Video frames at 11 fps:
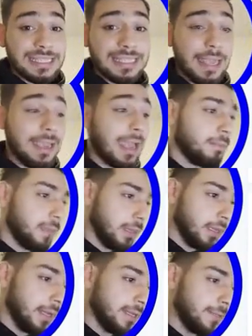day at
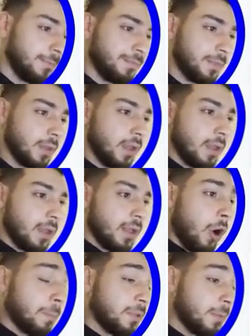midnight.
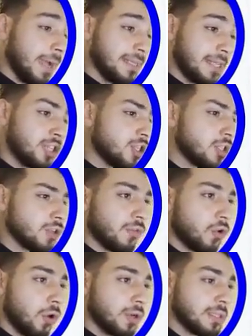Optimizations, of
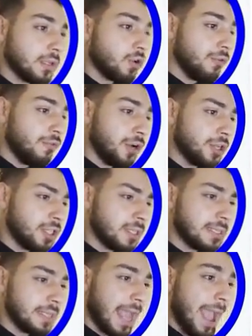course,
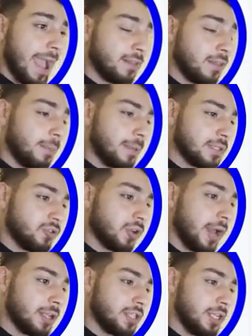convergence, and the bid
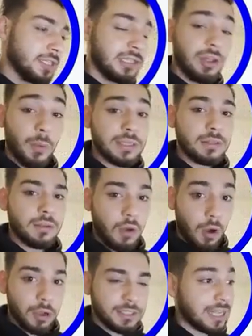strategy is lowest
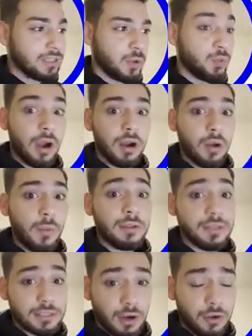cost. That's what we are going
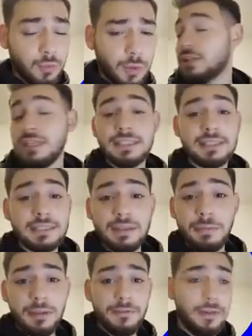to start with. Jesus,
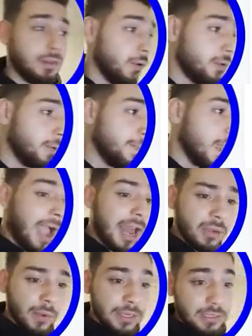something fell down.
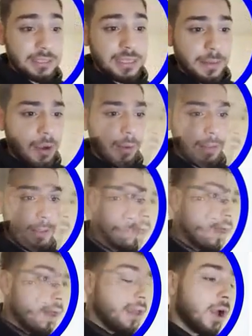Anyways, let's keep going.
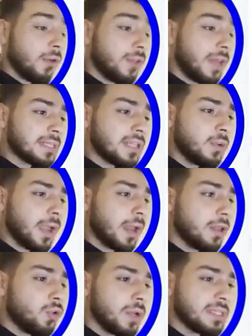Now, the next thing we're gonna
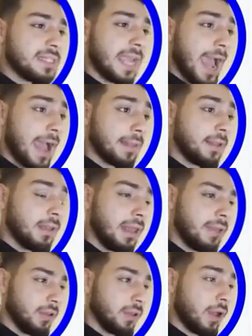do is the ad
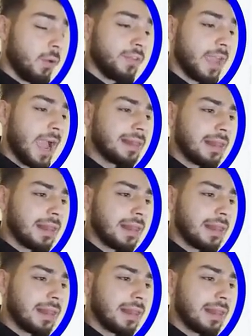level. Now, on the ad